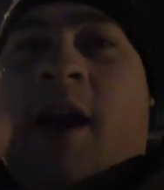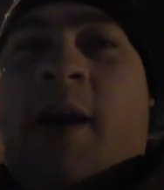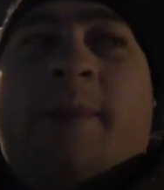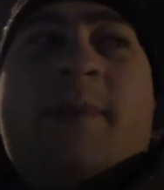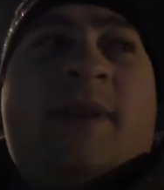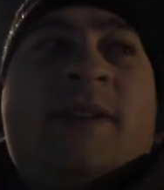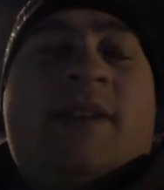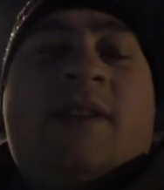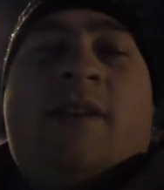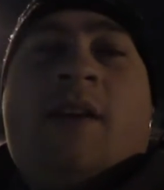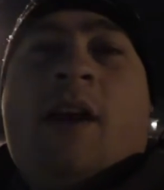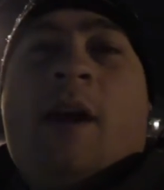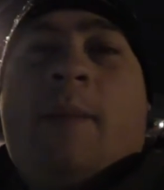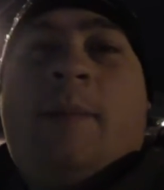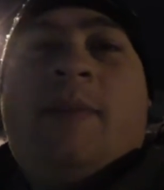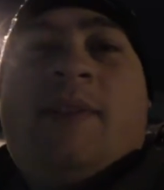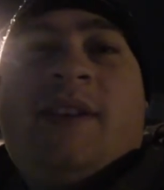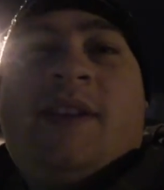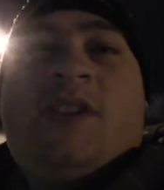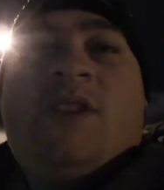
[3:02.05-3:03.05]
comments in the
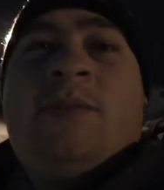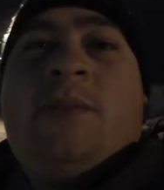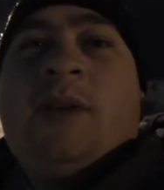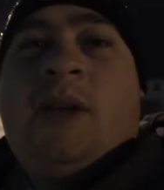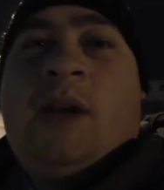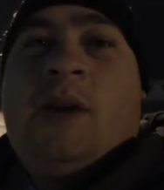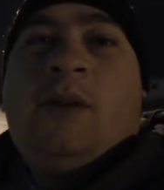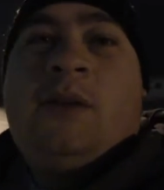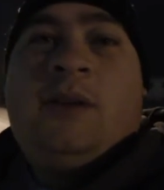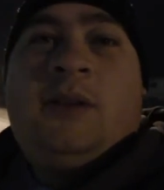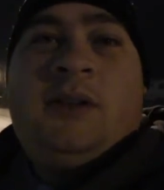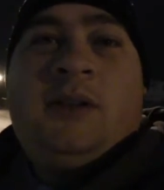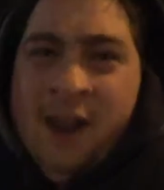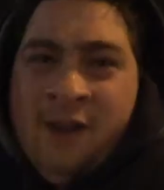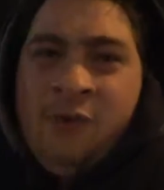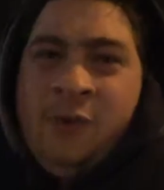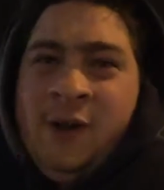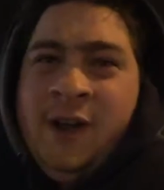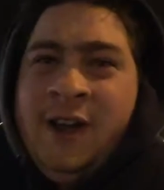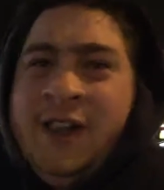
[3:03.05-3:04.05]
comment section below.
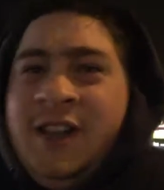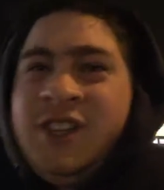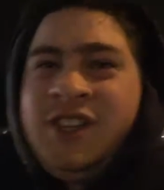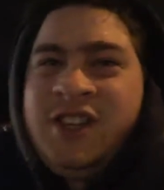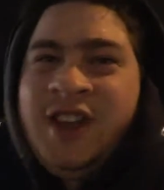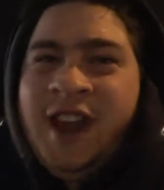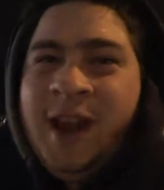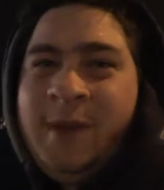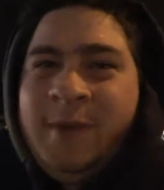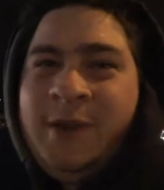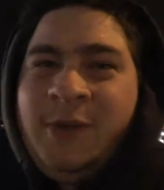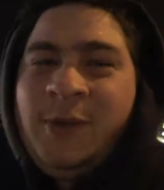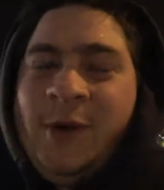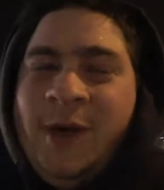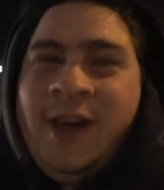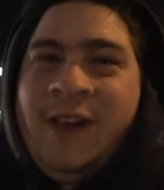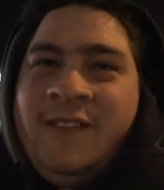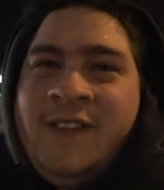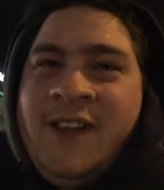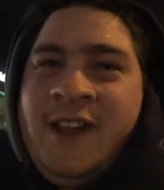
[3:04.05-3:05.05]
Hey everyone, Chatham-Kent
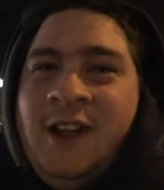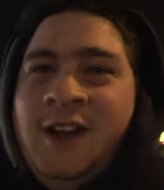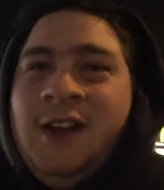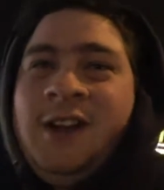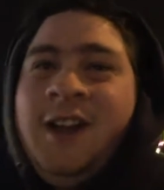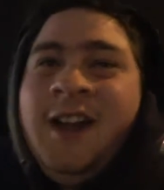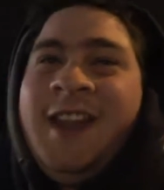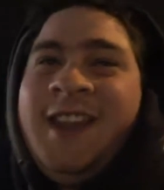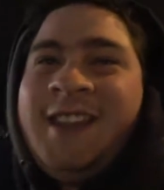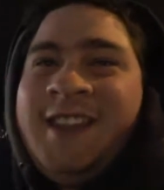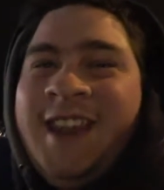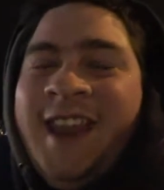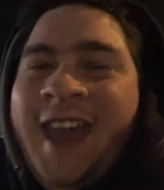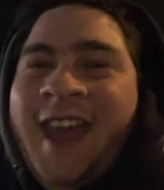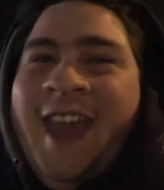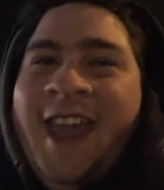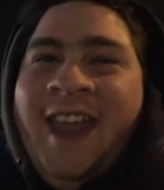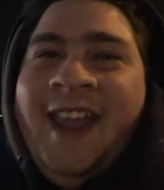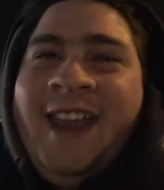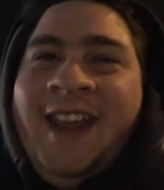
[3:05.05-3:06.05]
12 here.
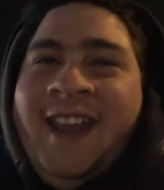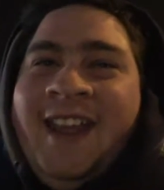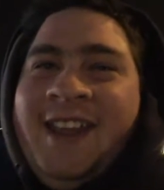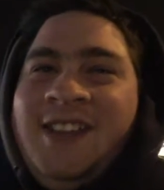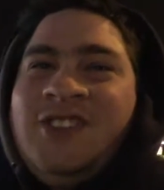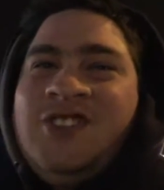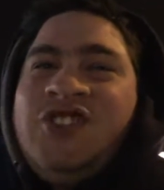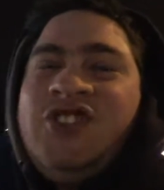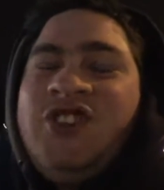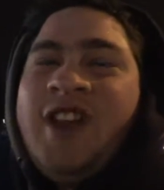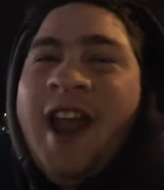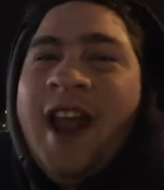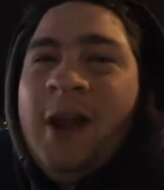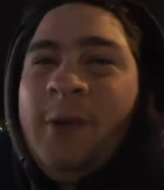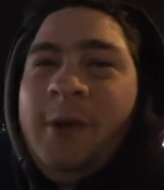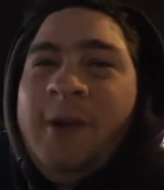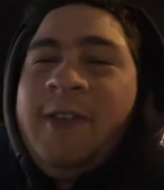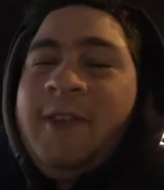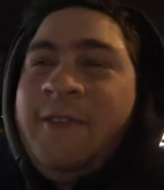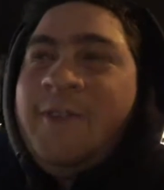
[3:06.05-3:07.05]
Today it is
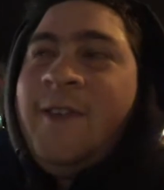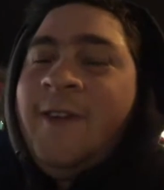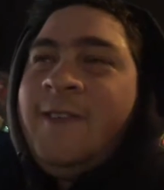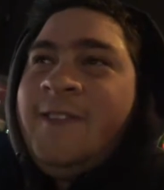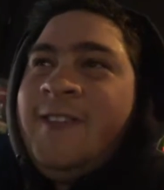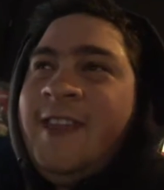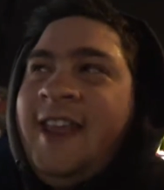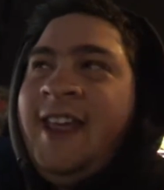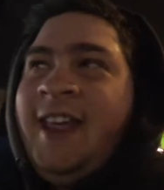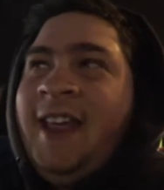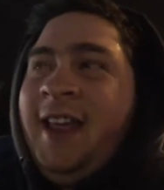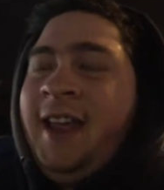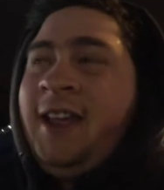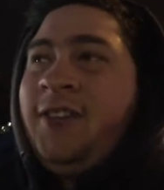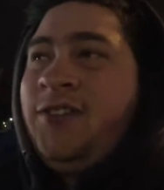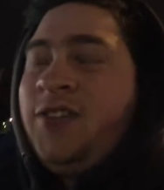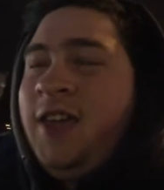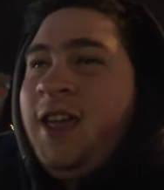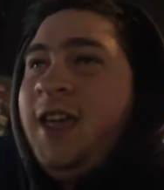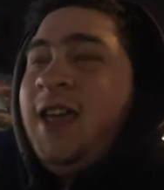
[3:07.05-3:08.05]
January the
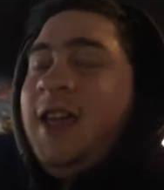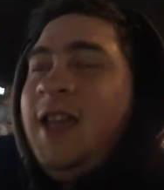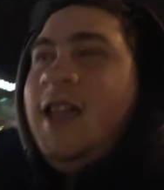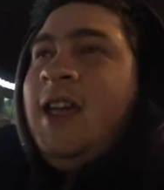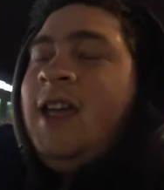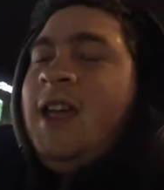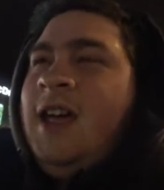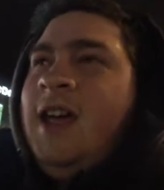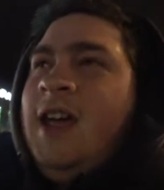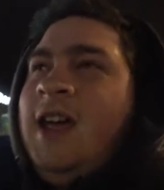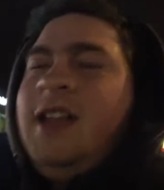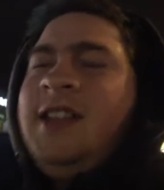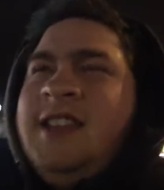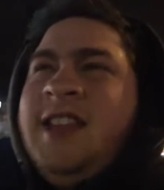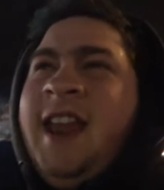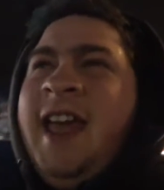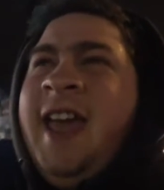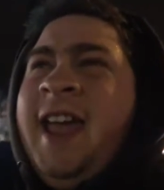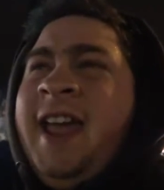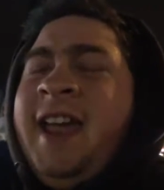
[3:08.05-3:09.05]
15th.
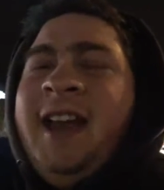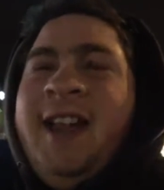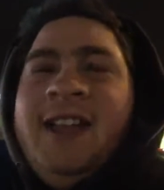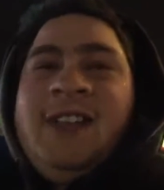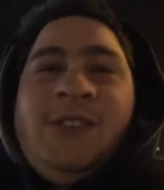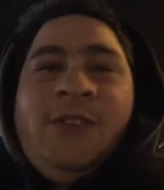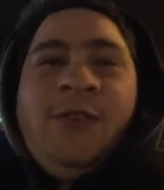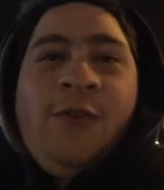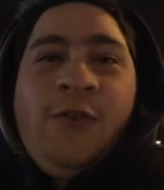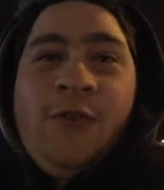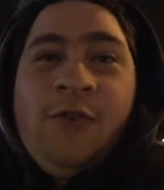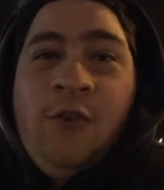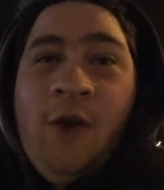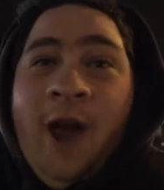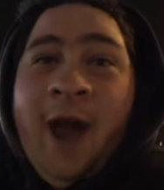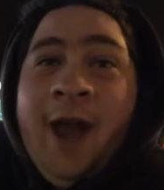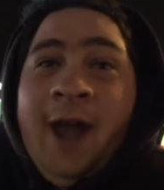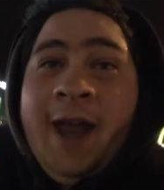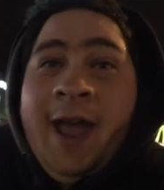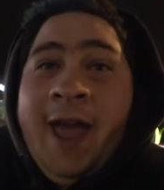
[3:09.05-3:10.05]
Today it is
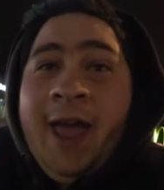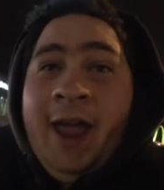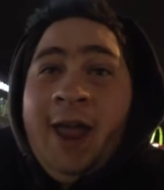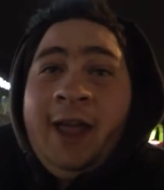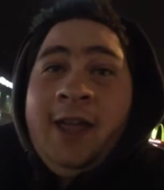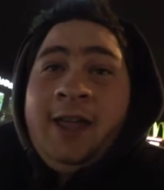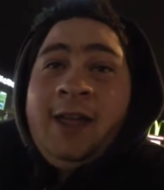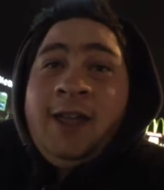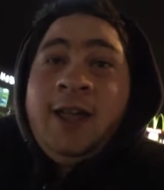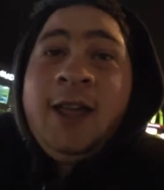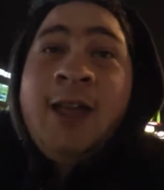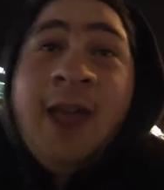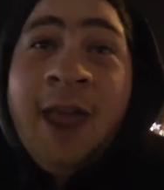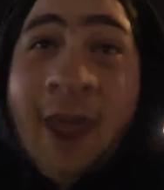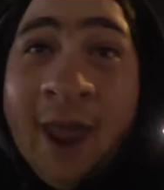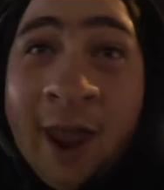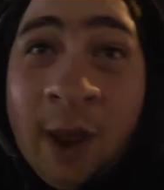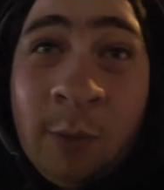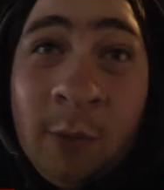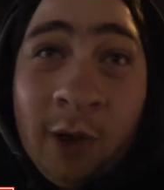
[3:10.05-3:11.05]
Friday,
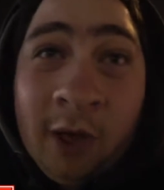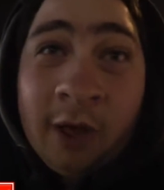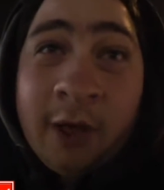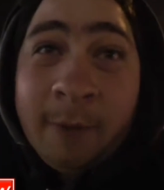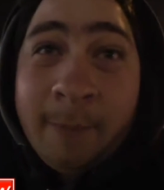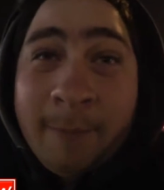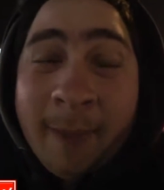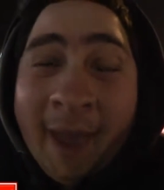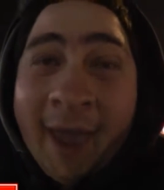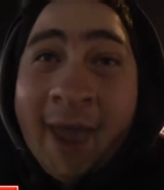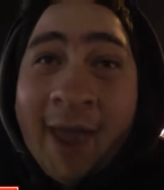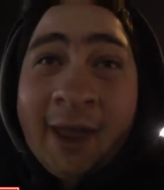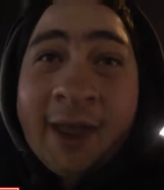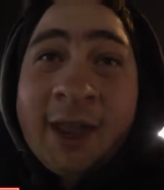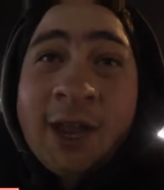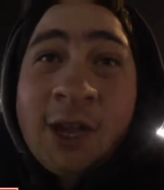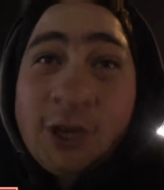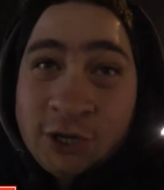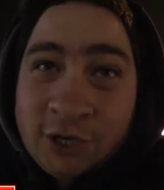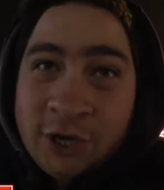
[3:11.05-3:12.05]
and welcome back
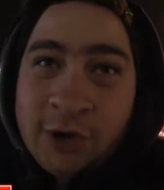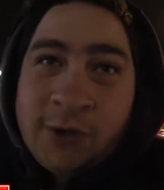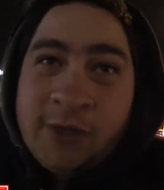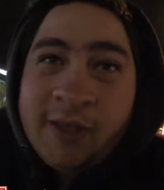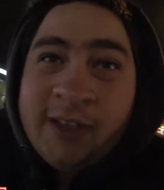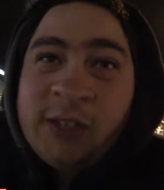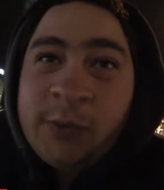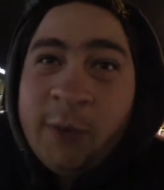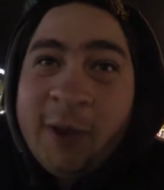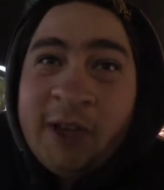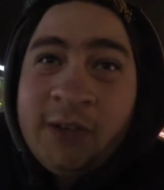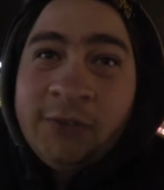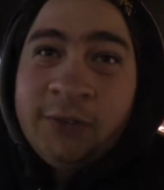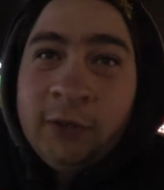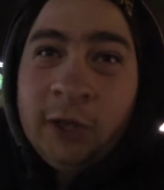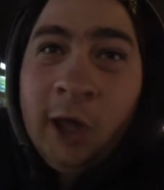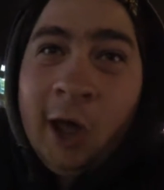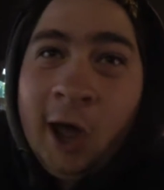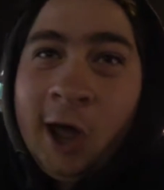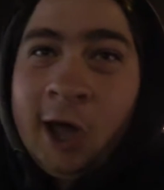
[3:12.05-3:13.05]
to this week's
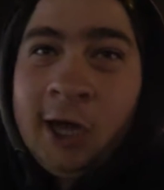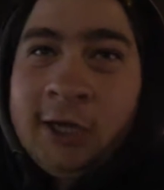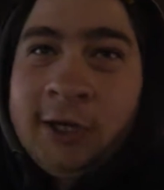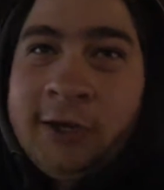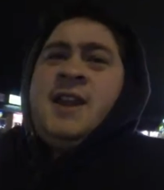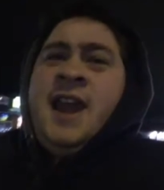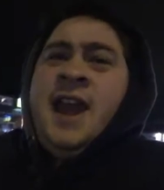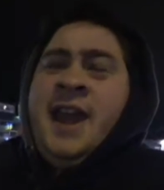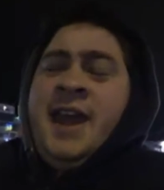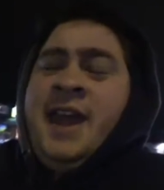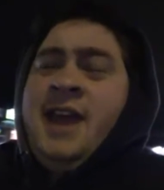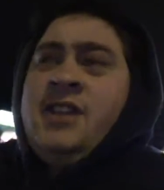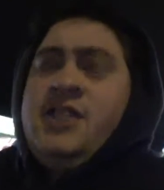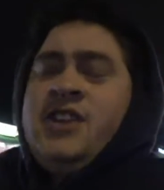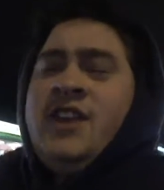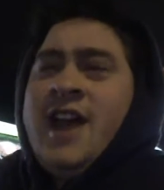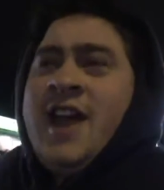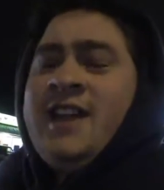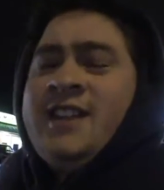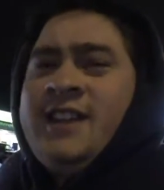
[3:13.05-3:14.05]
vlog. Today,
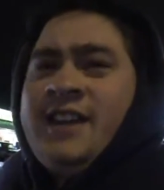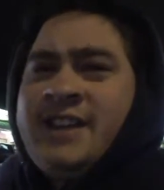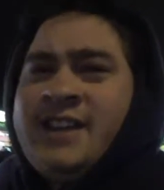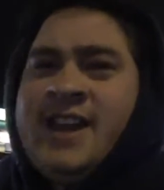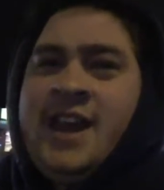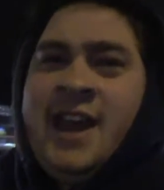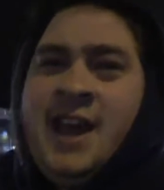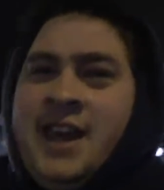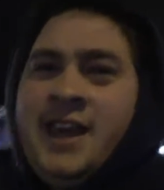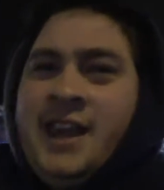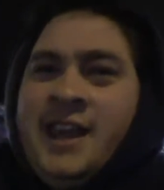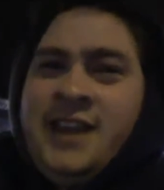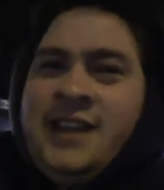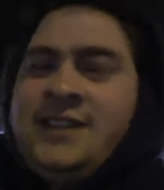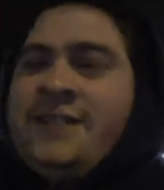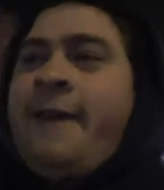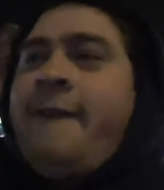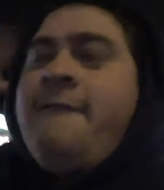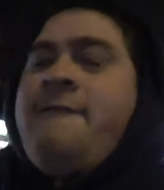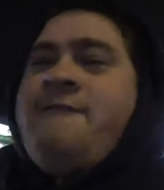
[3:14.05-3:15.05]
as you guys can tell, it
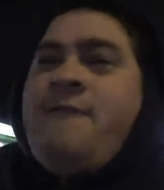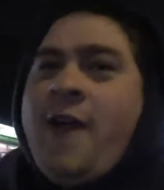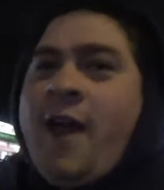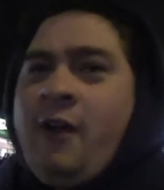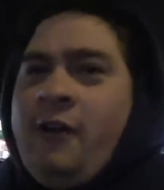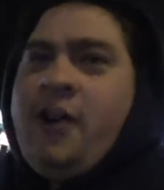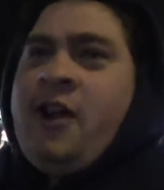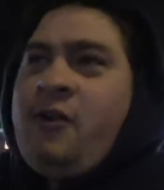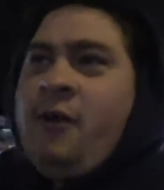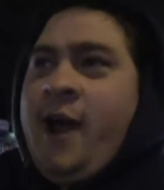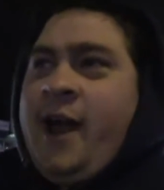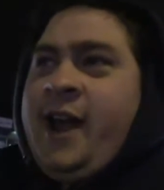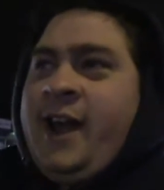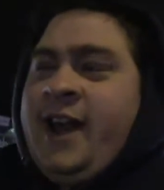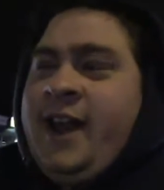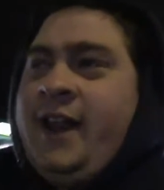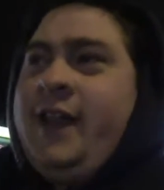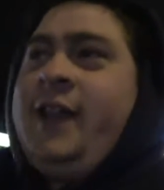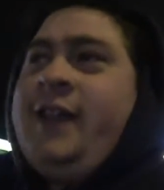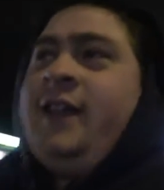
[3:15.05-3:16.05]
is very
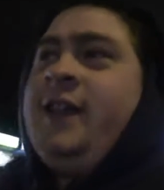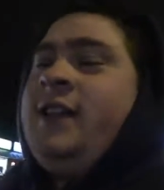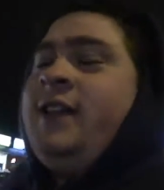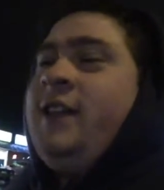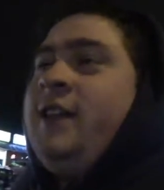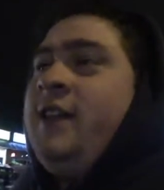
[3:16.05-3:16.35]
rainy,